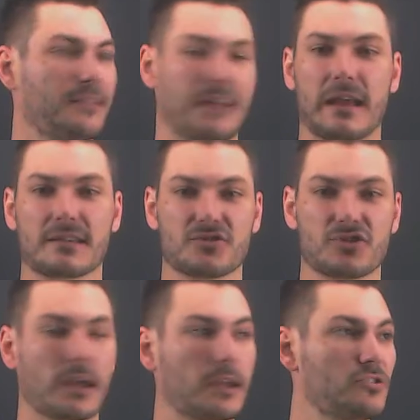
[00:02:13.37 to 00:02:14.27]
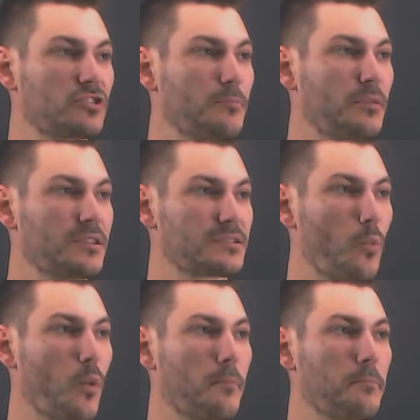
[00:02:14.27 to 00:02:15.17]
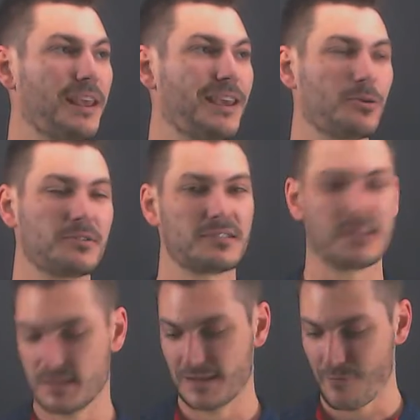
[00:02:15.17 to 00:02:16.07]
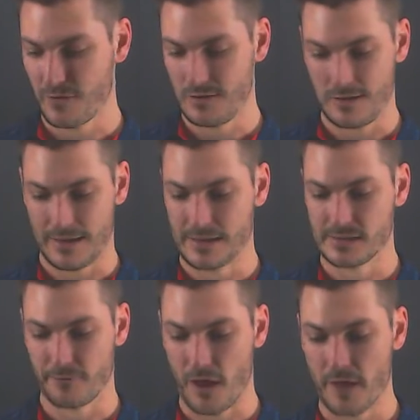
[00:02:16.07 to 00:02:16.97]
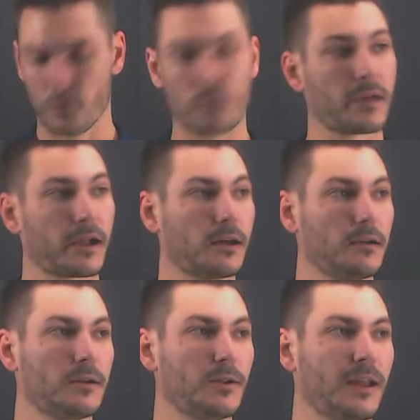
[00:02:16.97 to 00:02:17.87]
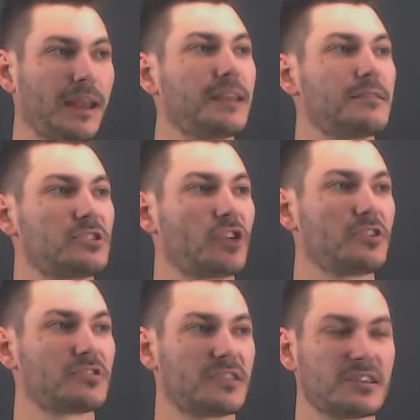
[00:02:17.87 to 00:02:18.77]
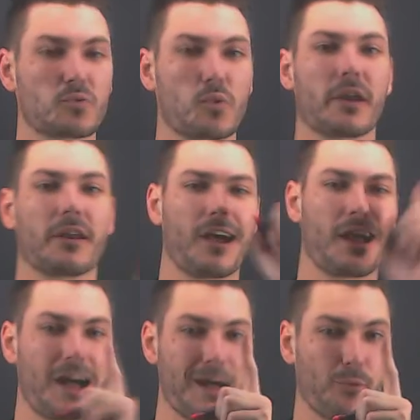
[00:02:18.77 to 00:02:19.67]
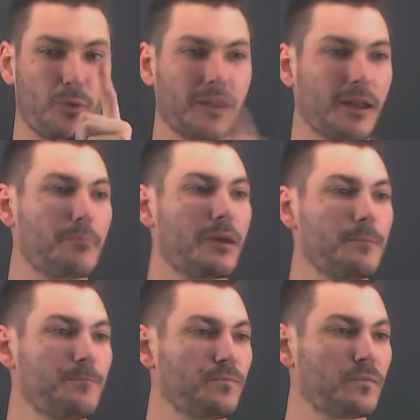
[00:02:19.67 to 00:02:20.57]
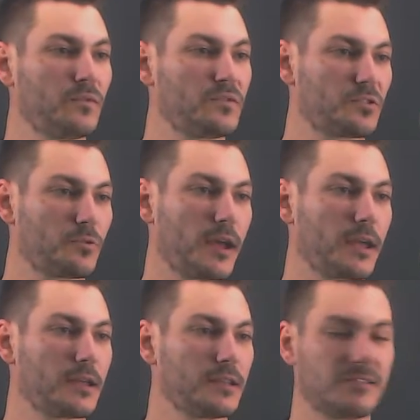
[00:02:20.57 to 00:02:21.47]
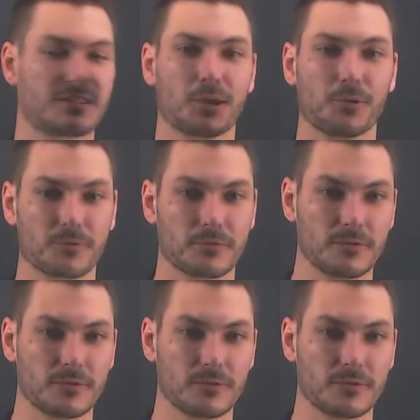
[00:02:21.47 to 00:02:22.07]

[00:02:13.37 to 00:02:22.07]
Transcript: That hasn't changed. But this 1, because this 7 is 5 or bigger, it changes this 1 up one number to a 2.